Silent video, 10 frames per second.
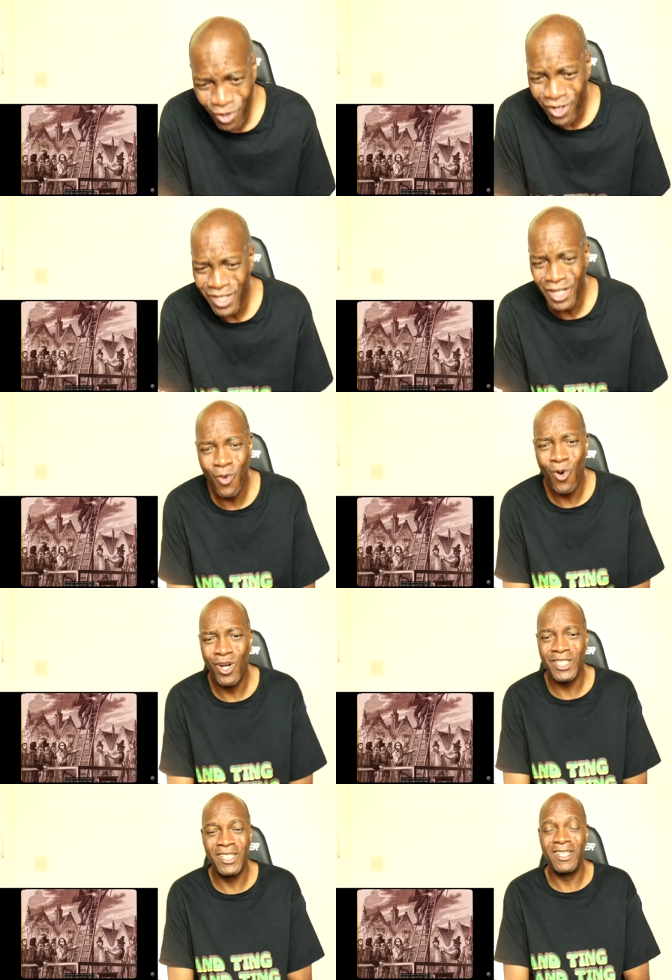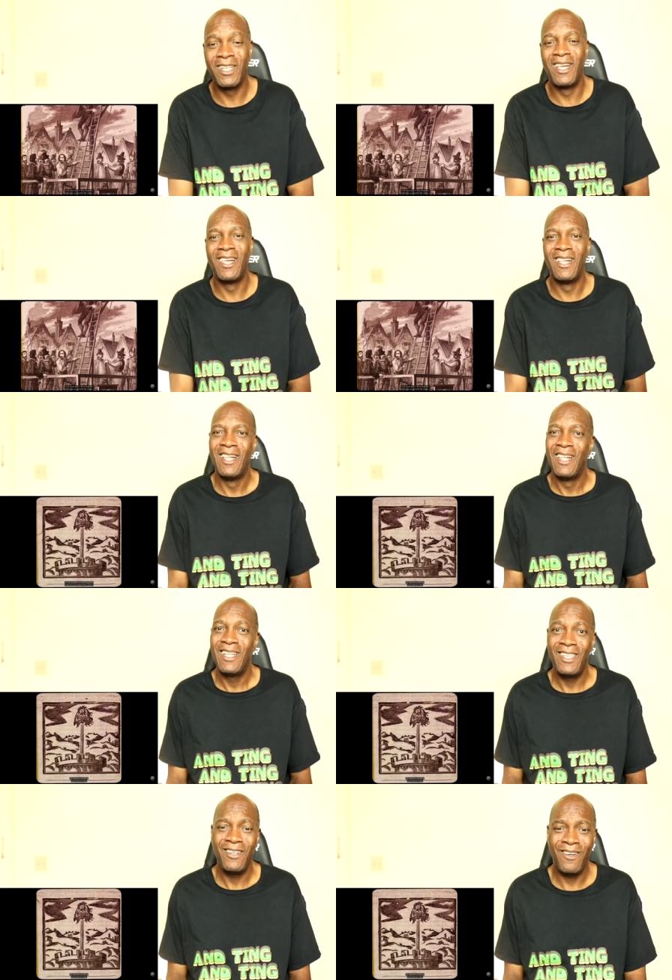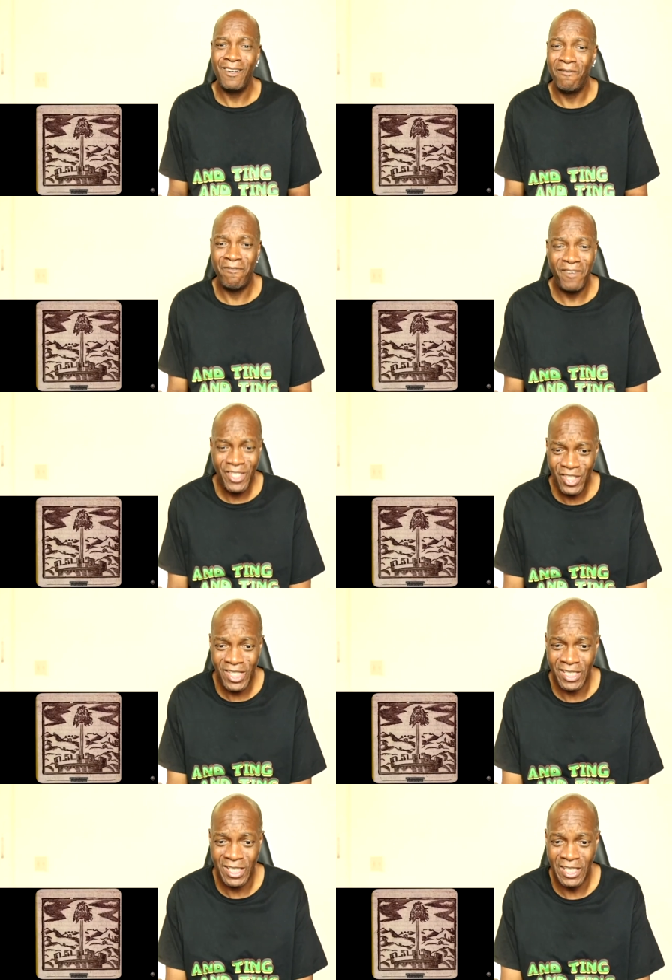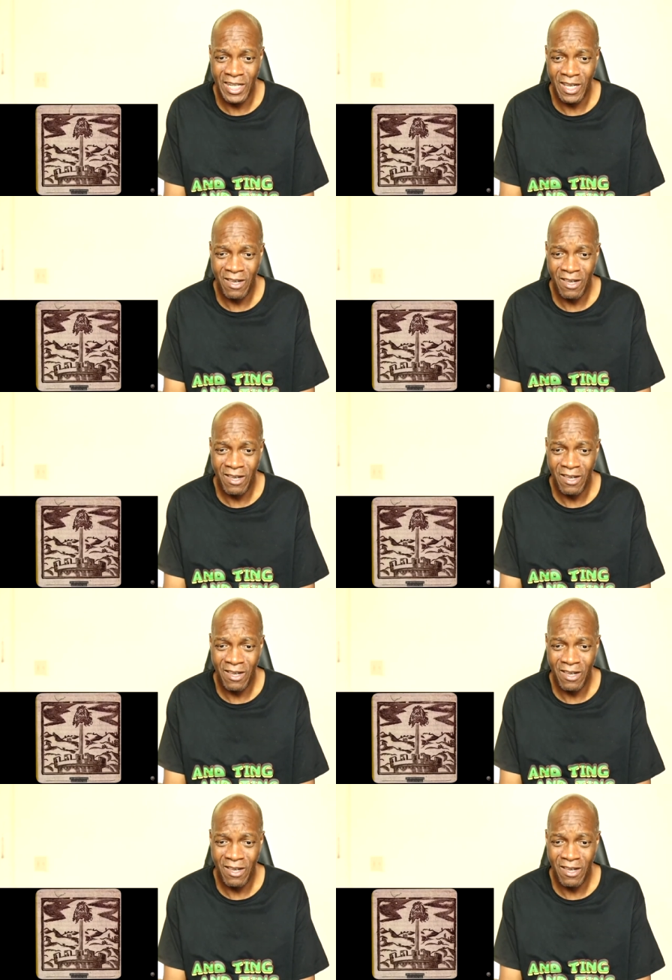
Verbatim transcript: drawn and quartered. Y'all are vicious.